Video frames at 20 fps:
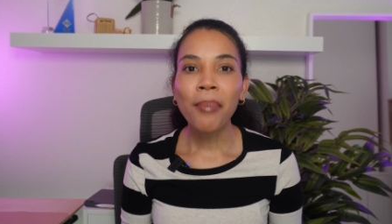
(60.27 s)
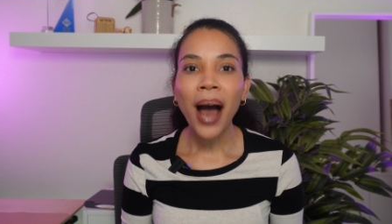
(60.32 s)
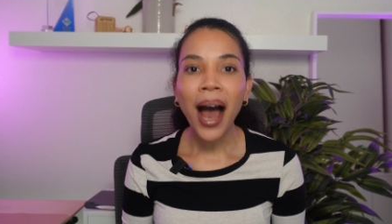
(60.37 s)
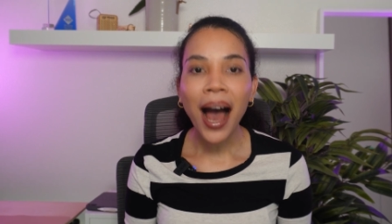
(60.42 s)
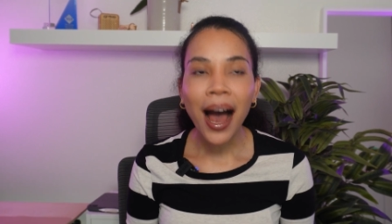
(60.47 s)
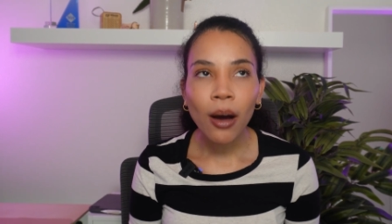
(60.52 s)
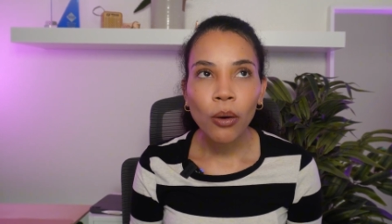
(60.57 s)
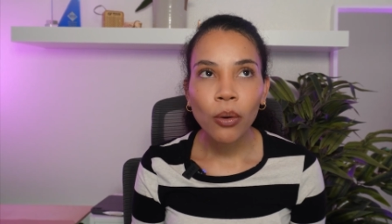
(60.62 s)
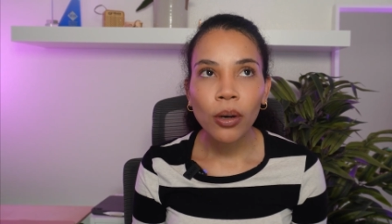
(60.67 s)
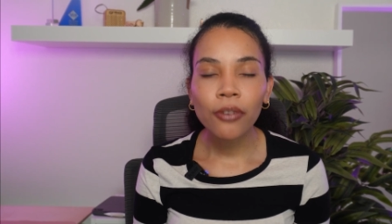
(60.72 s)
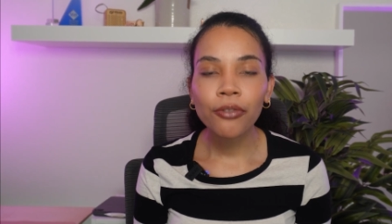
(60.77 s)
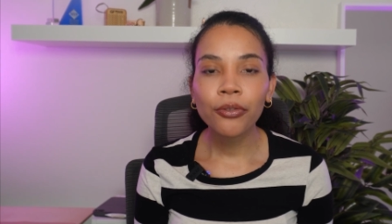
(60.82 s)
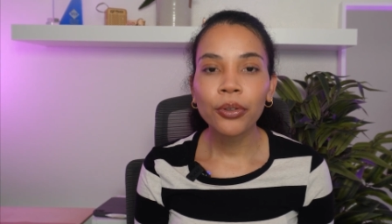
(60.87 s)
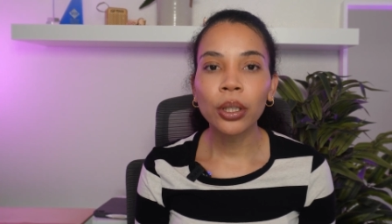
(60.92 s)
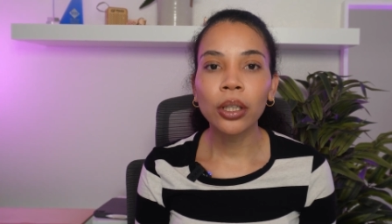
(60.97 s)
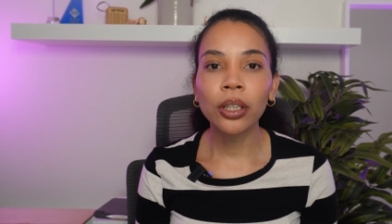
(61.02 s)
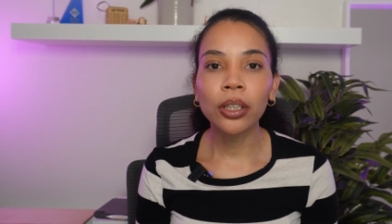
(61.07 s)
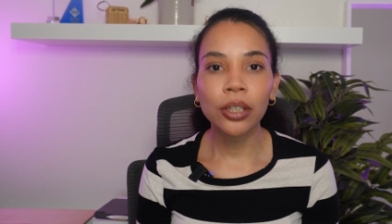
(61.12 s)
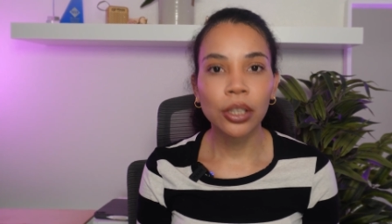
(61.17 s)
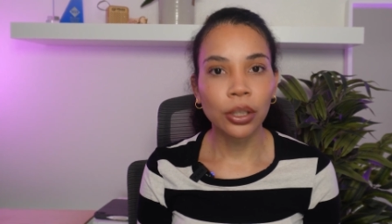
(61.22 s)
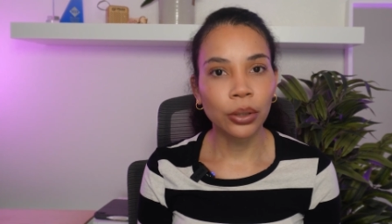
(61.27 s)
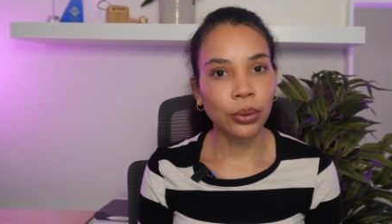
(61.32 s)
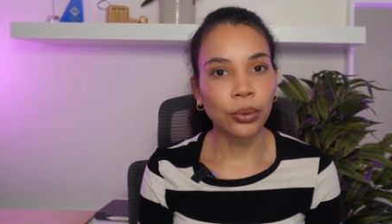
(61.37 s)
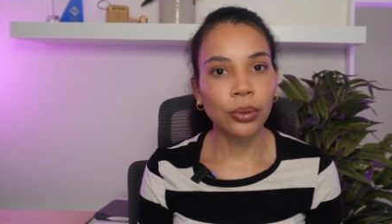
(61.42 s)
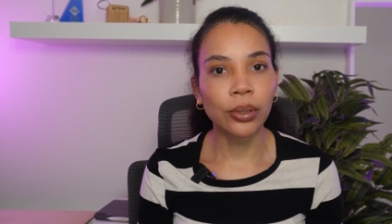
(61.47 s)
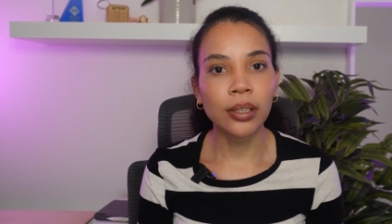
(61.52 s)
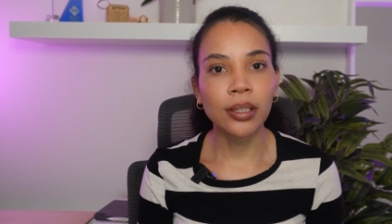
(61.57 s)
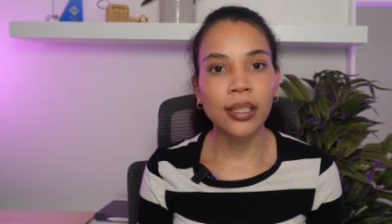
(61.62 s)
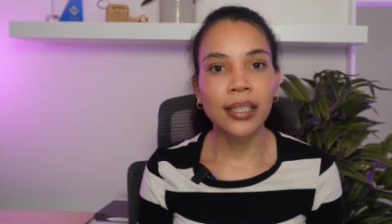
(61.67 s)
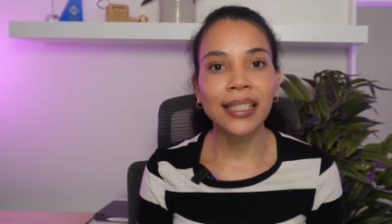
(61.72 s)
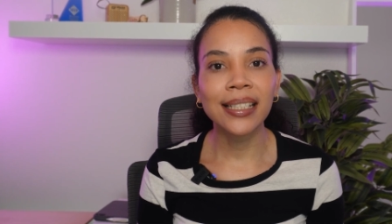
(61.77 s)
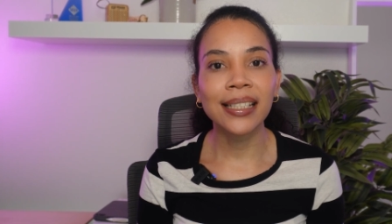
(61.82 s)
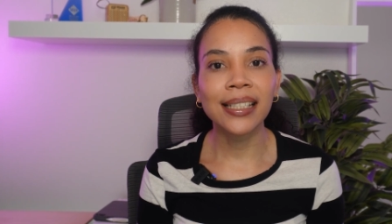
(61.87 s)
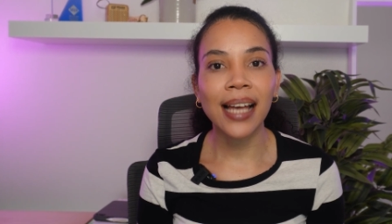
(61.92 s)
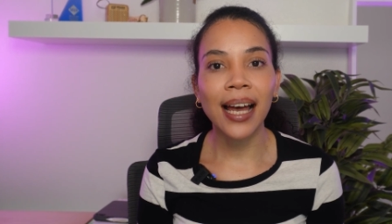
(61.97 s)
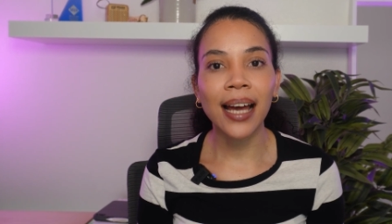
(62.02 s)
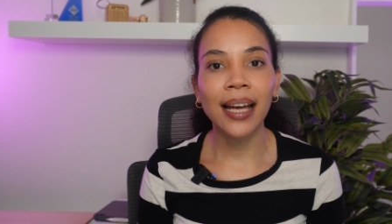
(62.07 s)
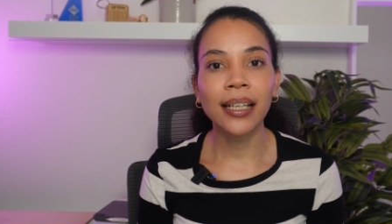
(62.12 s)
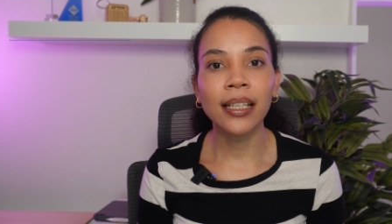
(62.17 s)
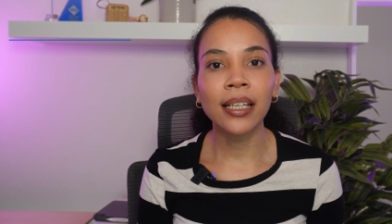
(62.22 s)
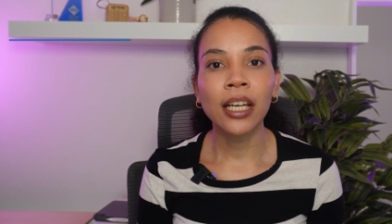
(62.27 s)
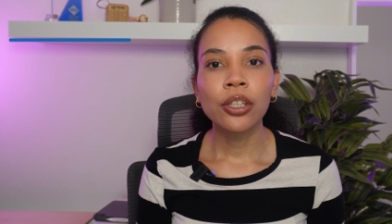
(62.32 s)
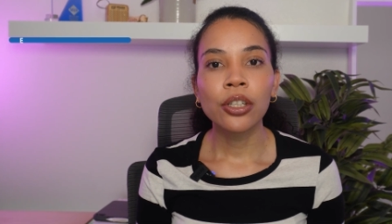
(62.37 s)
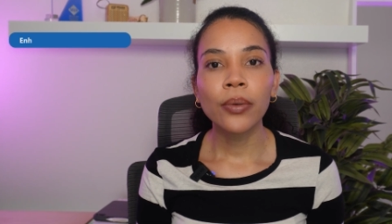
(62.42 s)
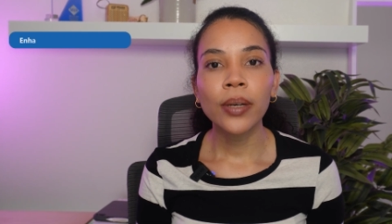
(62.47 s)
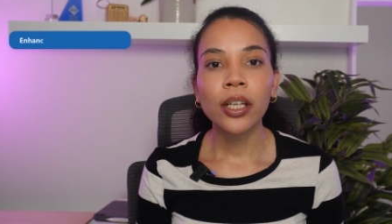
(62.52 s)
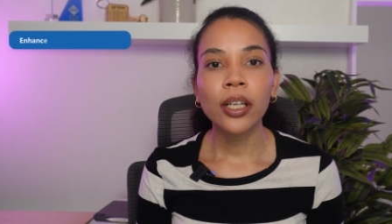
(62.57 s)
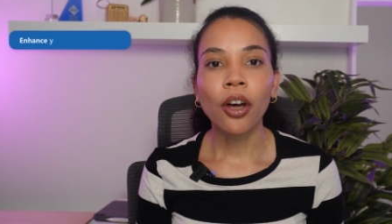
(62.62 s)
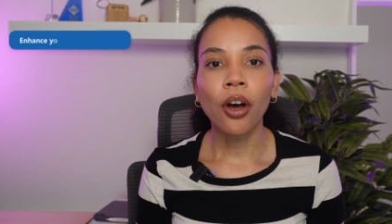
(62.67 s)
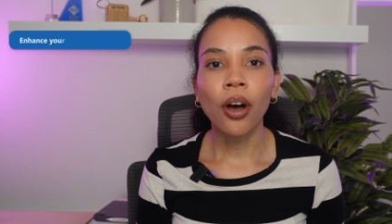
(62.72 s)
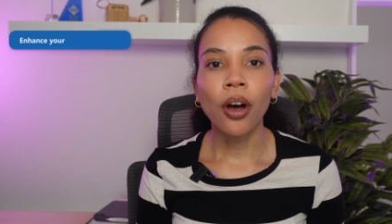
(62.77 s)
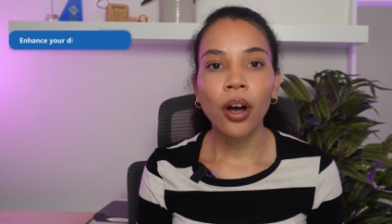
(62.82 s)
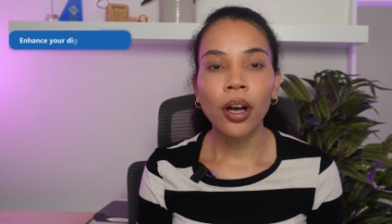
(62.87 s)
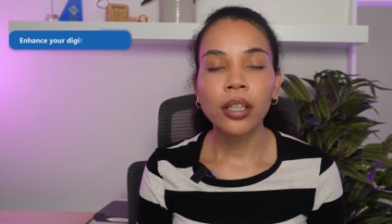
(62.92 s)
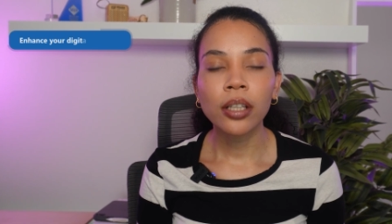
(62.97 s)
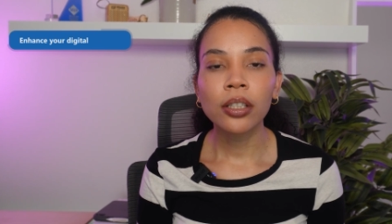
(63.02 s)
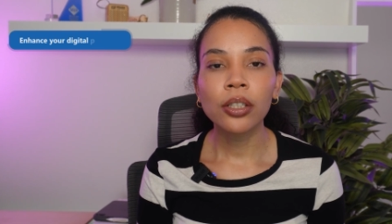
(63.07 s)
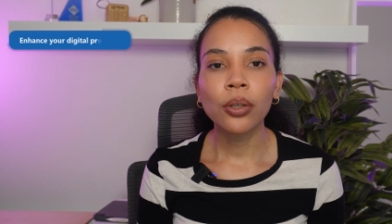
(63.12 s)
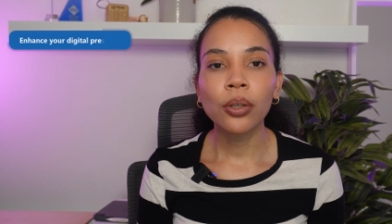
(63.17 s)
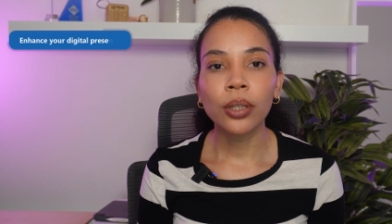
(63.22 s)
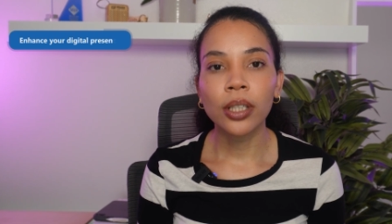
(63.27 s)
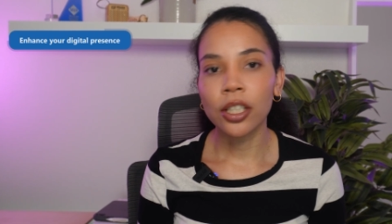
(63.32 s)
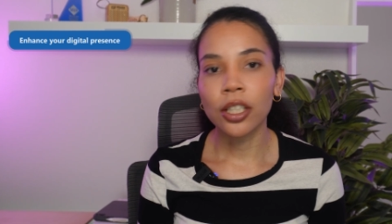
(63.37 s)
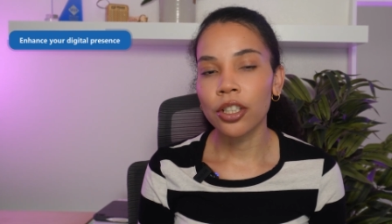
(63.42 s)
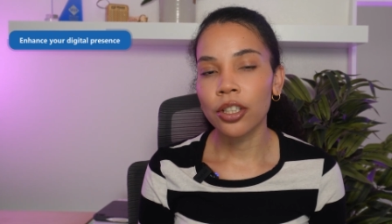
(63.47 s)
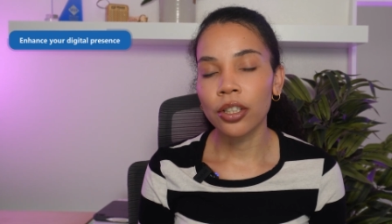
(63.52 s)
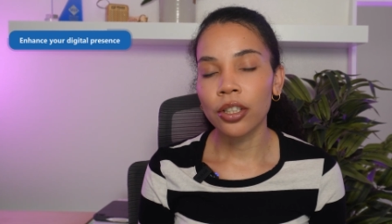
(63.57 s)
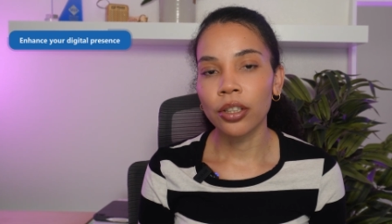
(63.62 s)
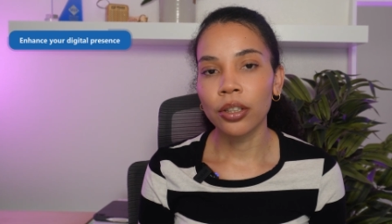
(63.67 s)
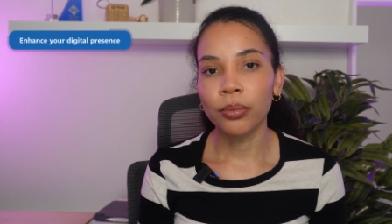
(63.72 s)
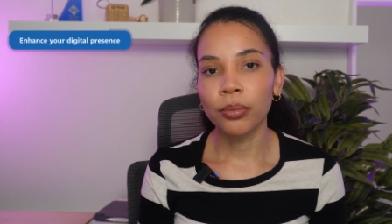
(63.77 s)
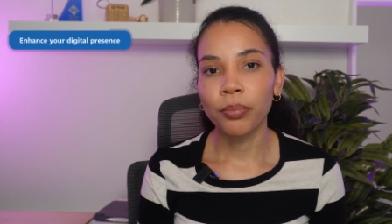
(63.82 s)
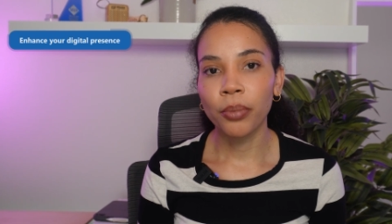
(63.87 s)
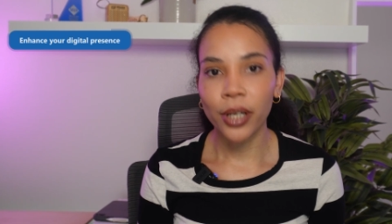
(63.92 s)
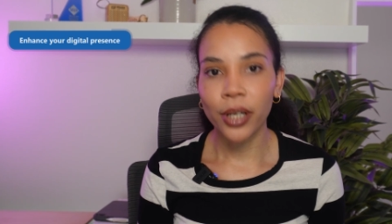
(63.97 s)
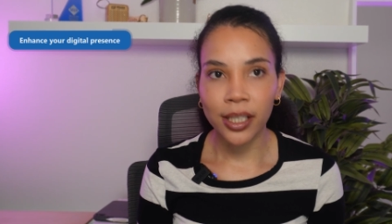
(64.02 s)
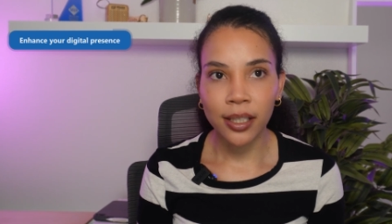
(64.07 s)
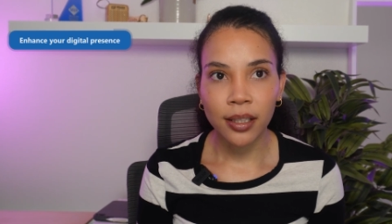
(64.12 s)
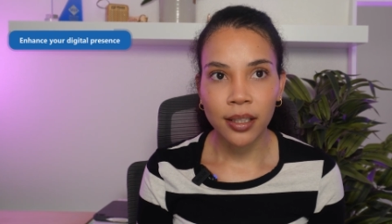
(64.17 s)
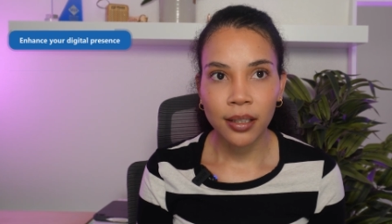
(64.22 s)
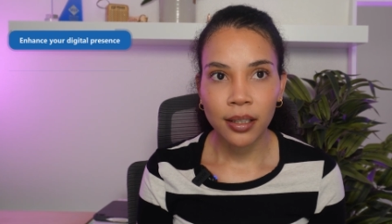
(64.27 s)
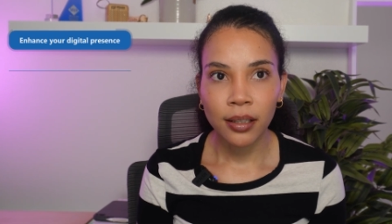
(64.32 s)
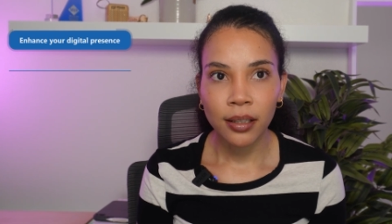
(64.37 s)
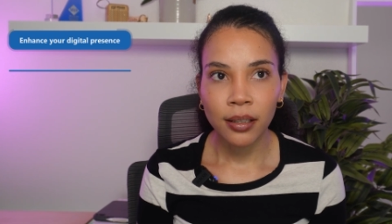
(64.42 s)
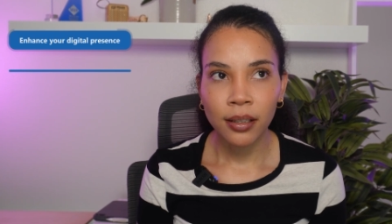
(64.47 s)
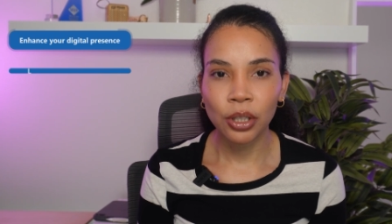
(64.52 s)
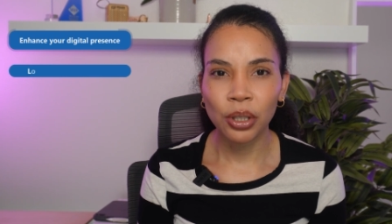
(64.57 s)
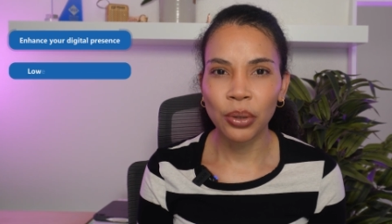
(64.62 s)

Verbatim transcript: powerful tools designed to enhance your digital presence,